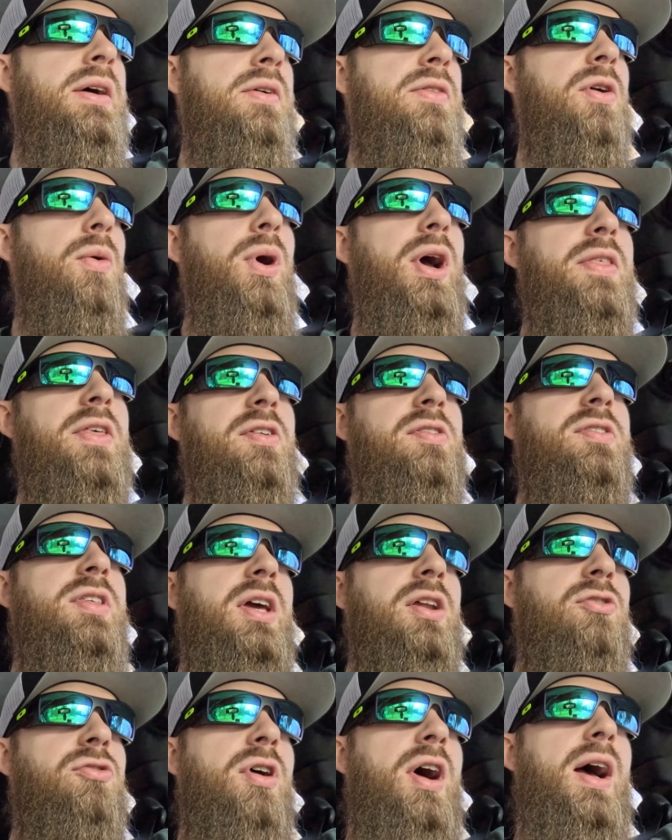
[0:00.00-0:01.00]
the way this
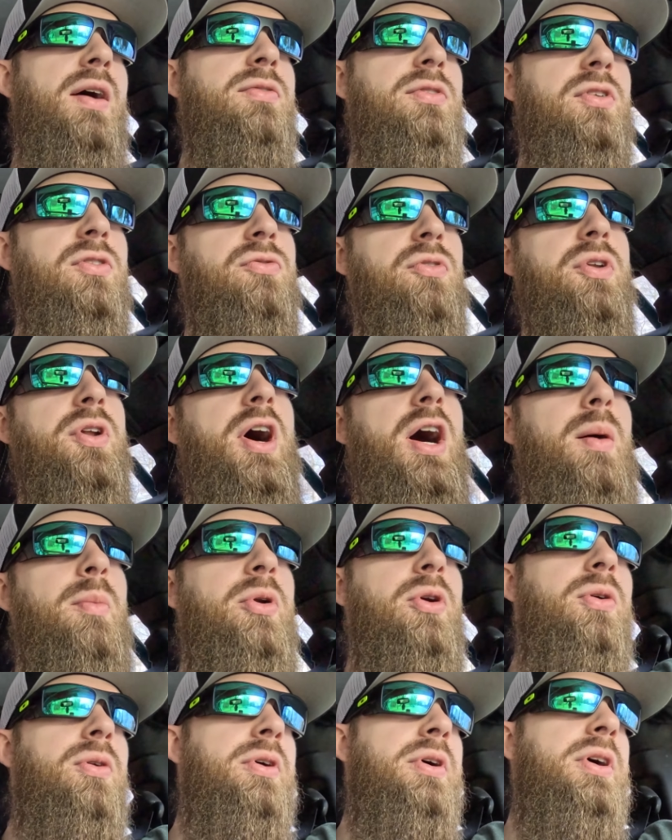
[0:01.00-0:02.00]
thing drives is
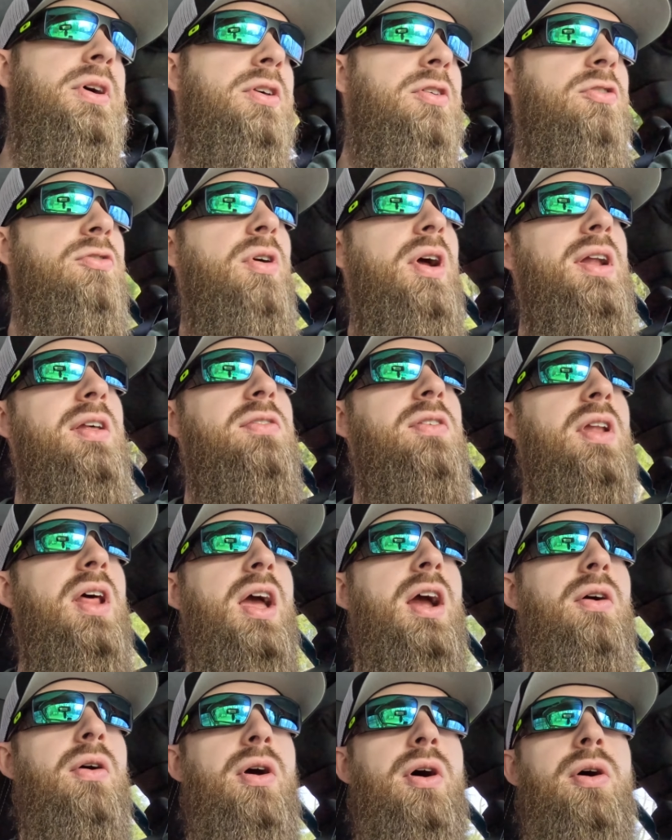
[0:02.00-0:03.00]
phenomenal. Straight as an
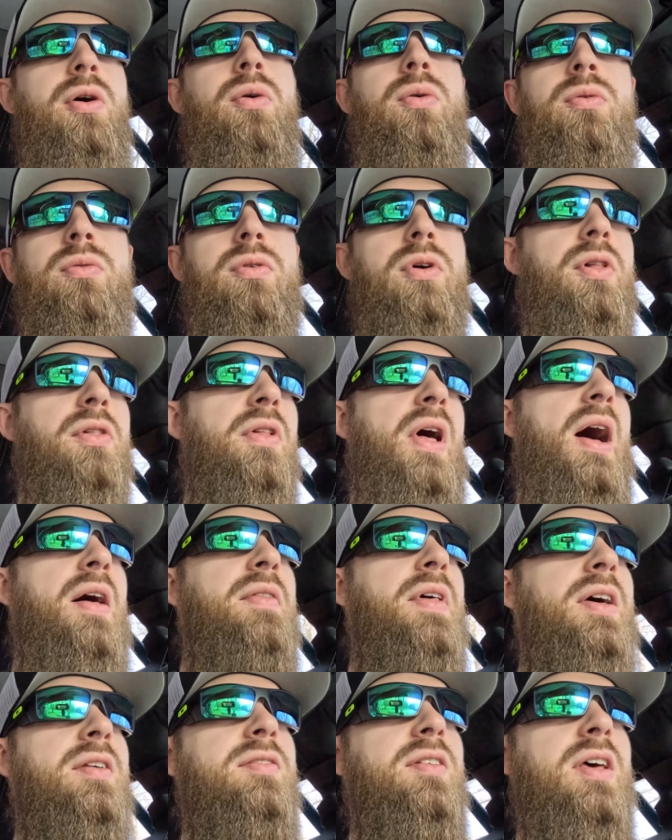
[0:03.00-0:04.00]
arrow, a lot
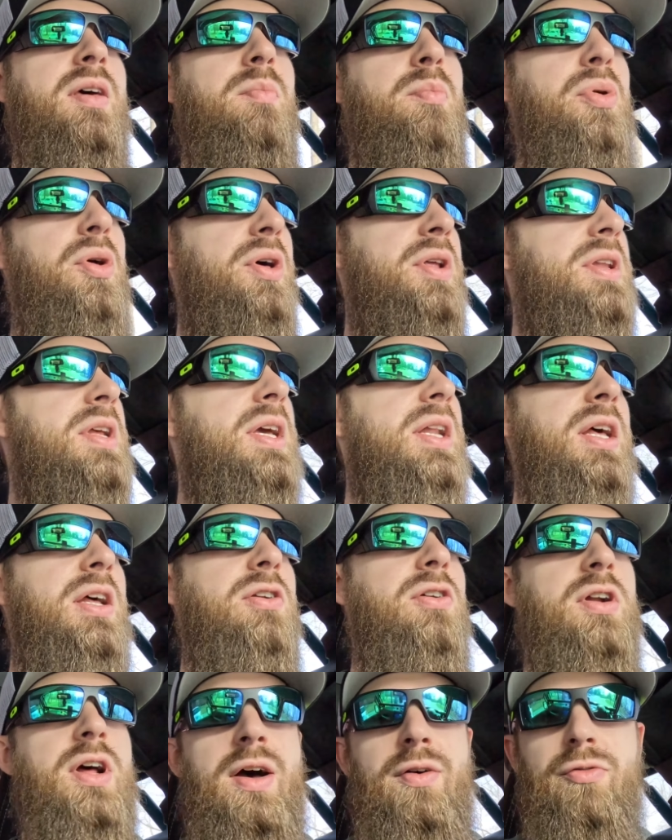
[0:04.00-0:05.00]
less input needed.
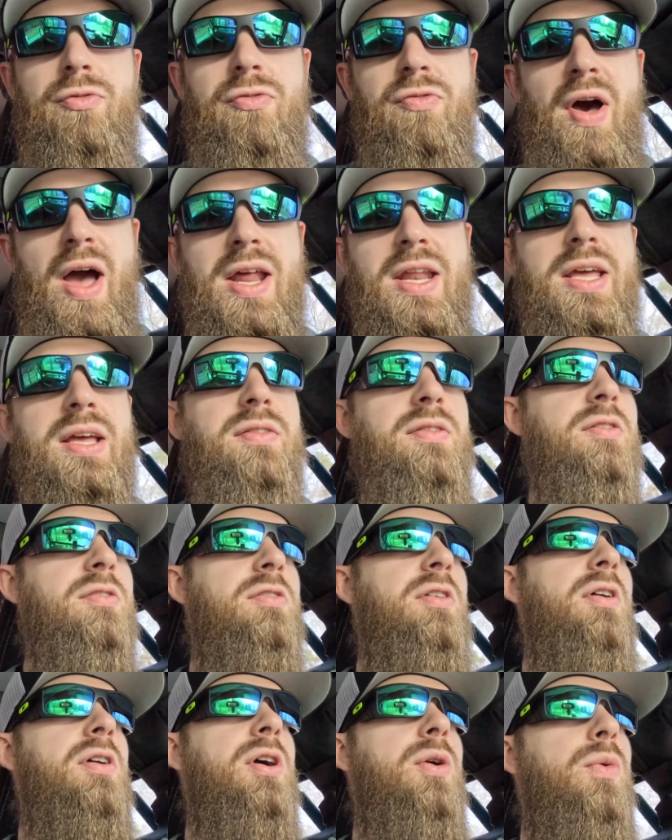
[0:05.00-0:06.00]
You're not fighting the
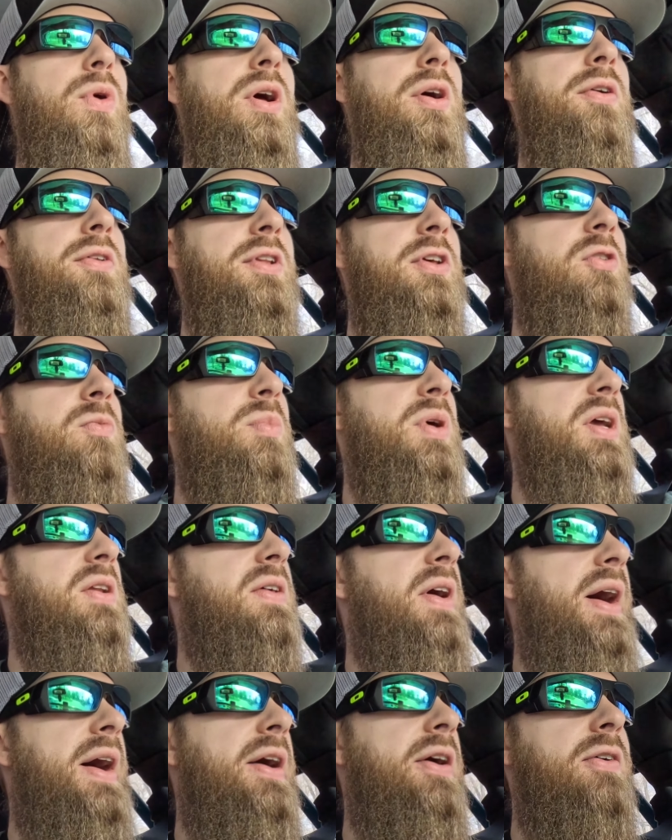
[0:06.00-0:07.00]
steering wheel in these big
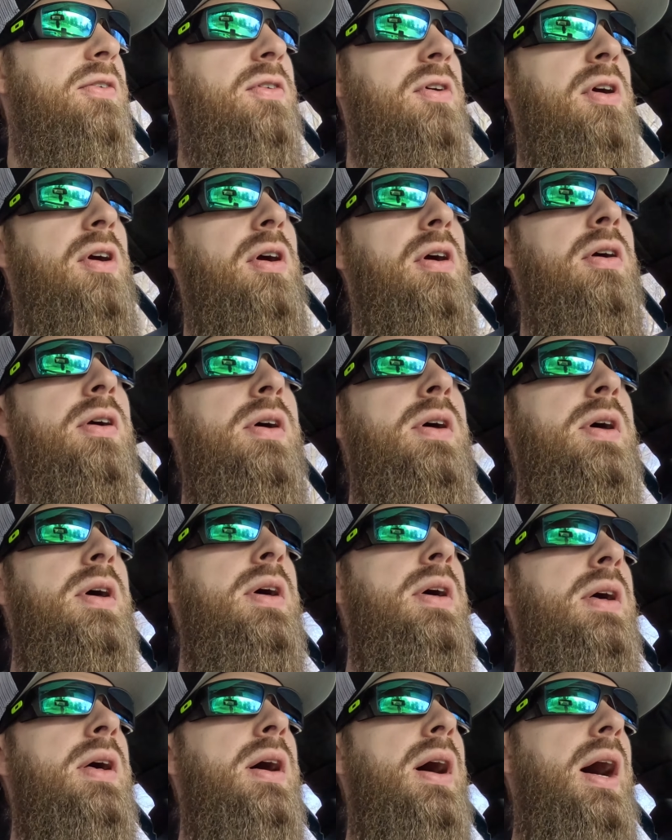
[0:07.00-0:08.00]
tires here.
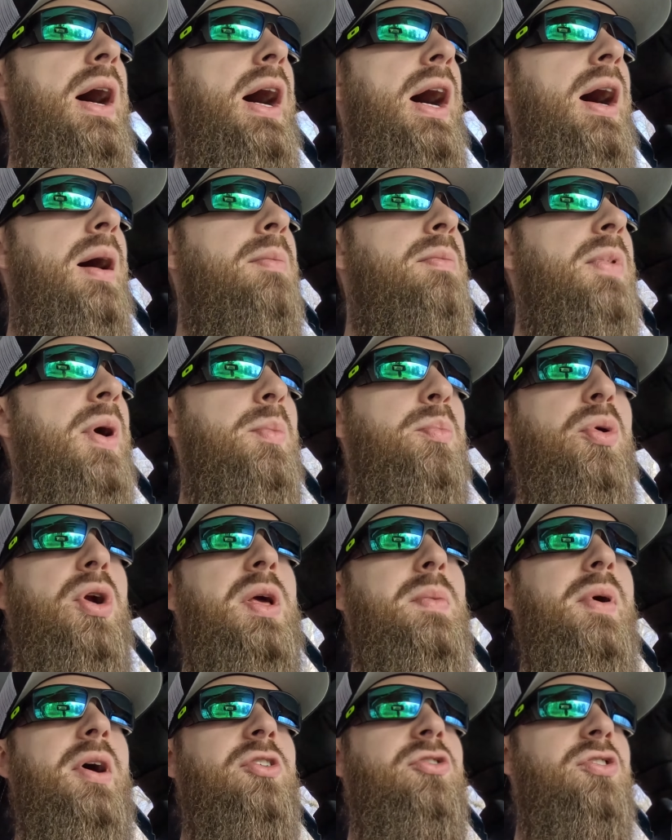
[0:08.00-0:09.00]

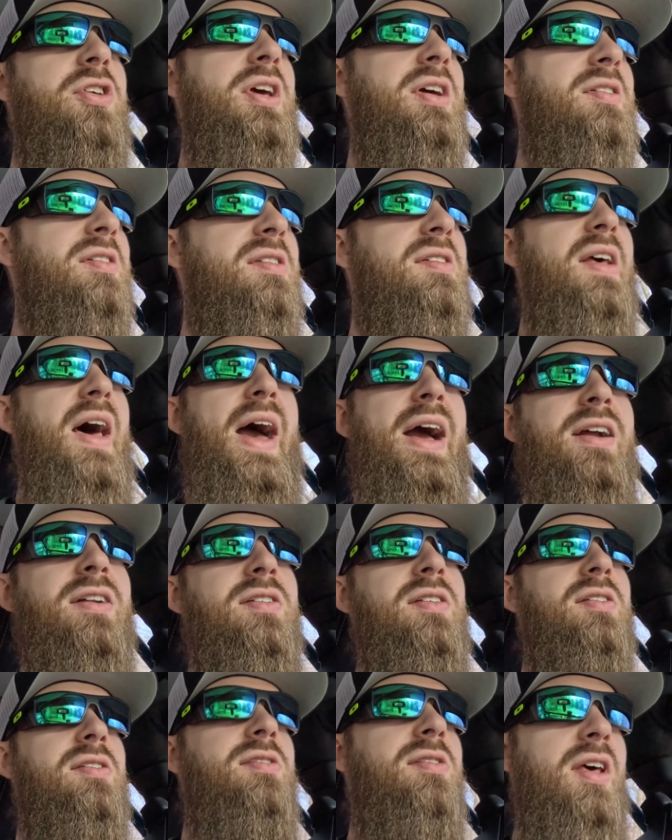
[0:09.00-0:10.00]
Pretty much the
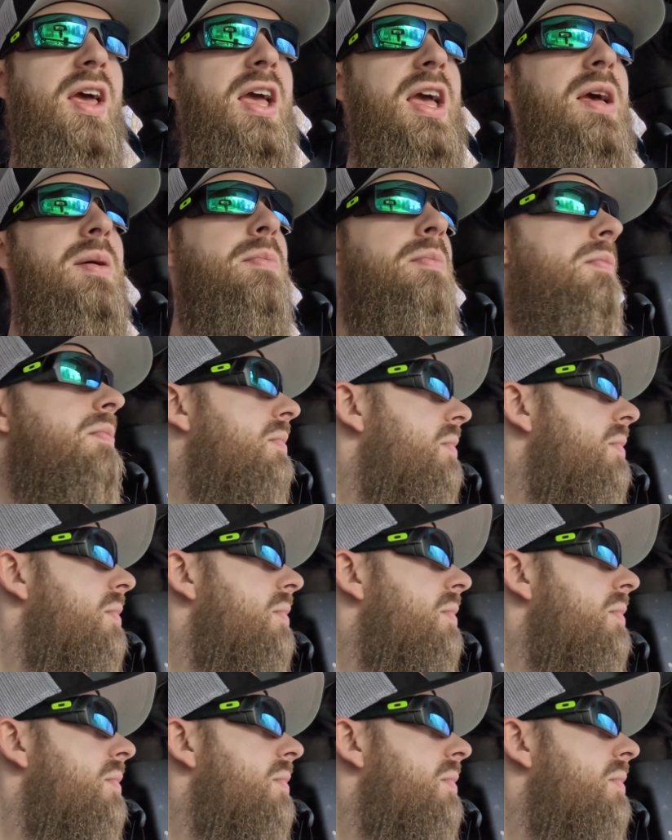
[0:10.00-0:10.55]
exact same